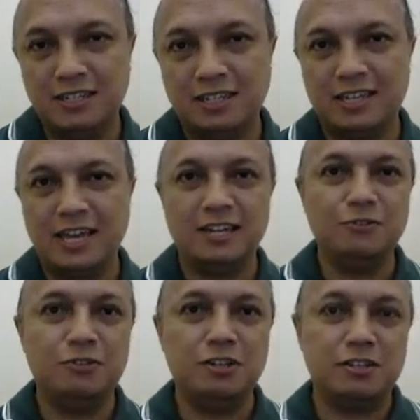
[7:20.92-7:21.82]
Again,
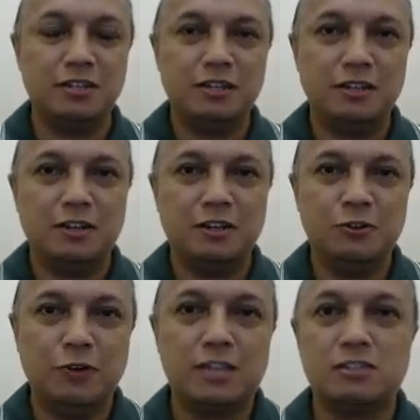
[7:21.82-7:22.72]
you
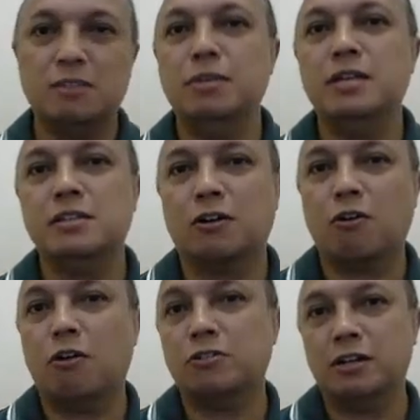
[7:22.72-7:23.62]
establish a
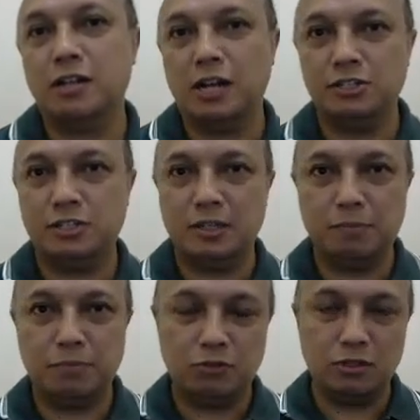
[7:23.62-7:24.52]
causal relationship
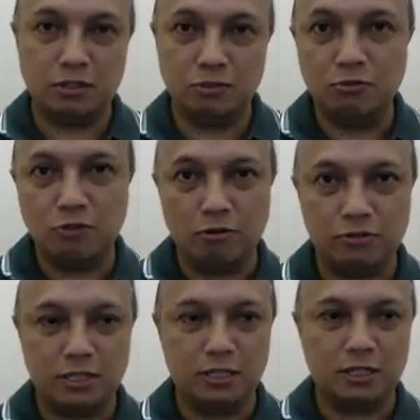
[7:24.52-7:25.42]
between the two
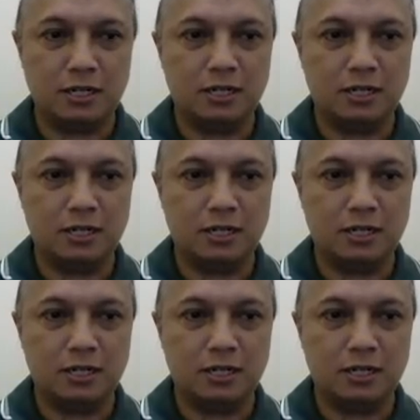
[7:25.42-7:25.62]
codes here.